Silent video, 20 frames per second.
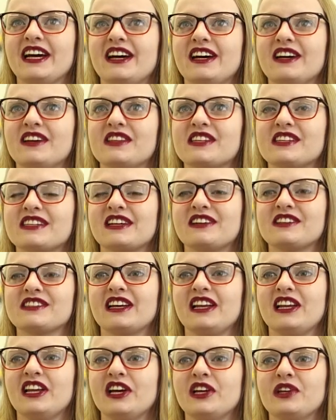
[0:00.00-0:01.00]
the skills
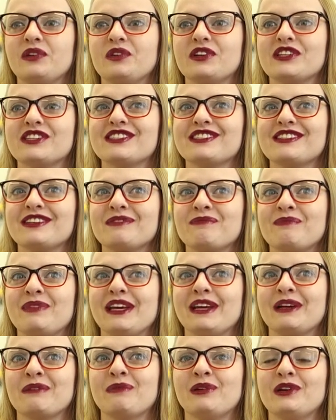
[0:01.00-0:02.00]
I learned was
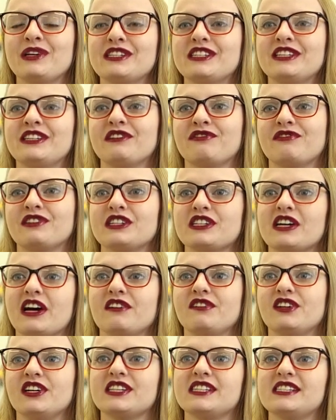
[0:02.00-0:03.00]
being put into different
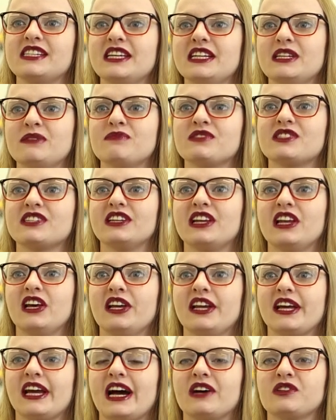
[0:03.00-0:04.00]
diverse teams and
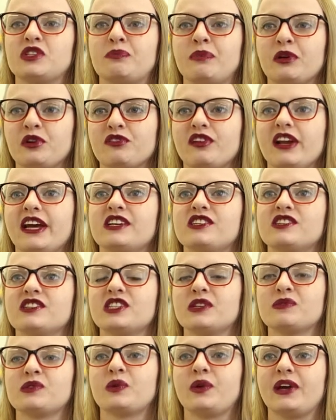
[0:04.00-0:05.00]
learning how to build
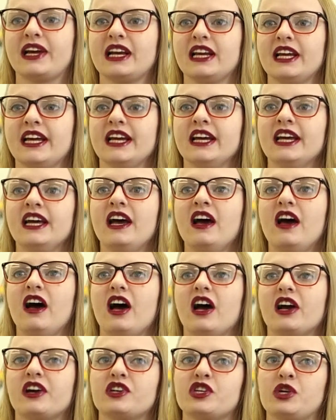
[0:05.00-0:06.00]
relationships quickly,
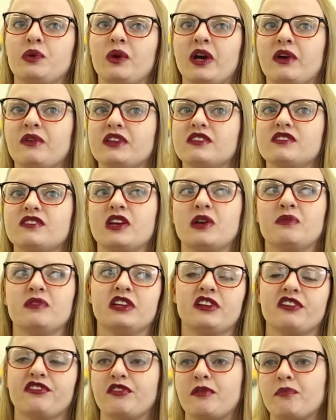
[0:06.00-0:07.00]
because you work with so
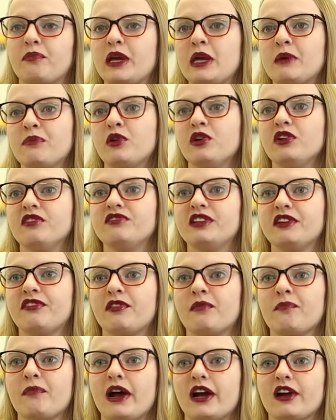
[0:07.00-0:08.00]
many different people of
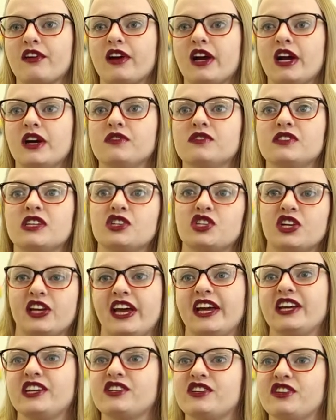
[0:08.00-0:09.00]
different backgrounds,
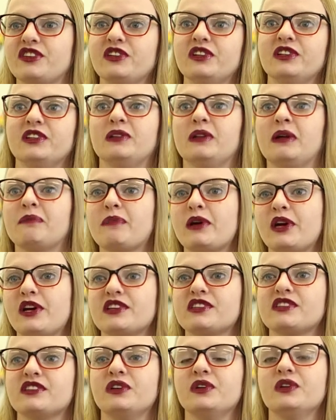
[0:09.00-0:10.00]
educational and
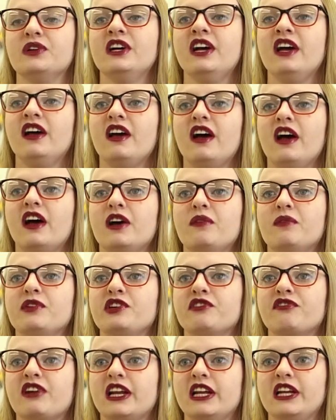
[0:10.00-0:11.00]
personal, and
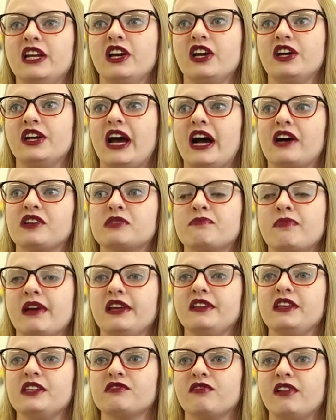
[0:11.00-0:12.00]
you really learn how to
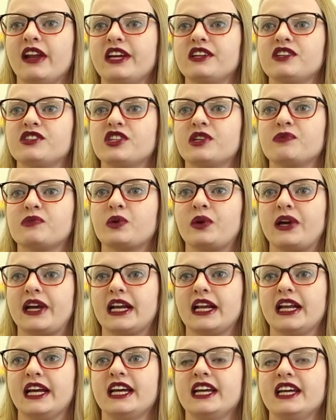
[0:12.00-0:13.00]
make these relationships
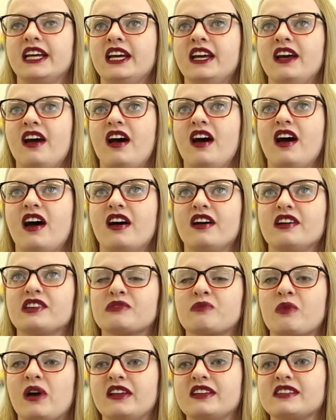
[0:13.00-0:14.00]
quickly.
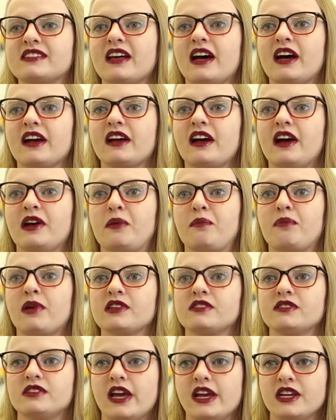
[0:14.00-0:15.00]
As well as that kind of
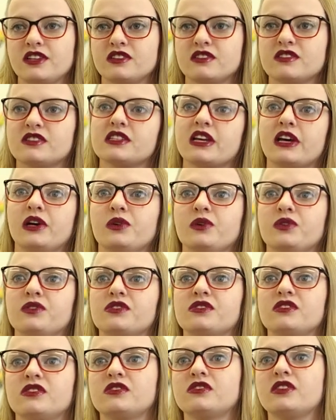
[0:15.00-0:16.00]
presentation
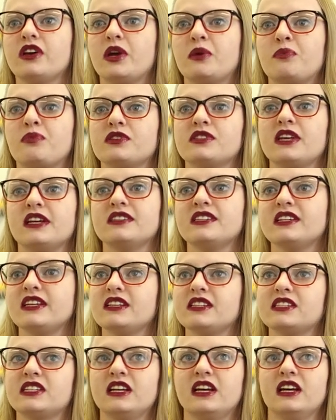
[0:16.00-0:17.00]
skills, so
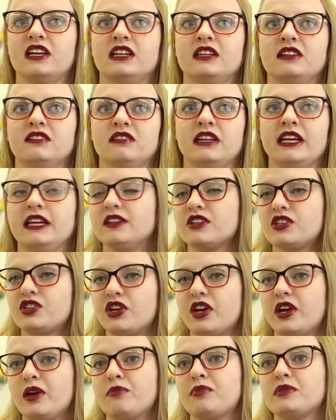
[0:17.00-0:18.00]
presenting to
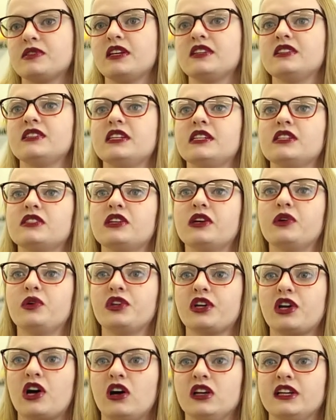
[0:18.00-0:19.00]
leadership, presenting to
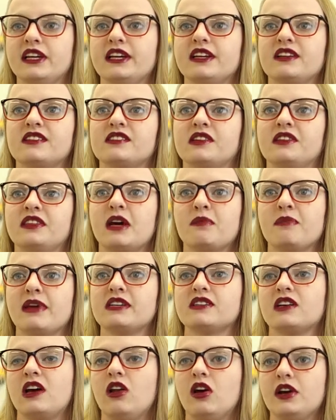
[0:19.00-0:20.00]
other colleagues, and that
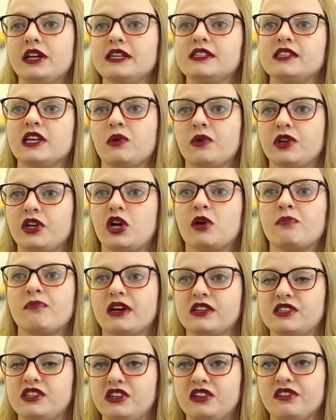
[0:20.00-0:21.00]
makes it a lot easier when you come
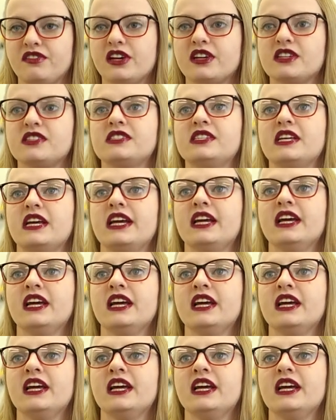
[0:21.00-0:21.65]
back to university.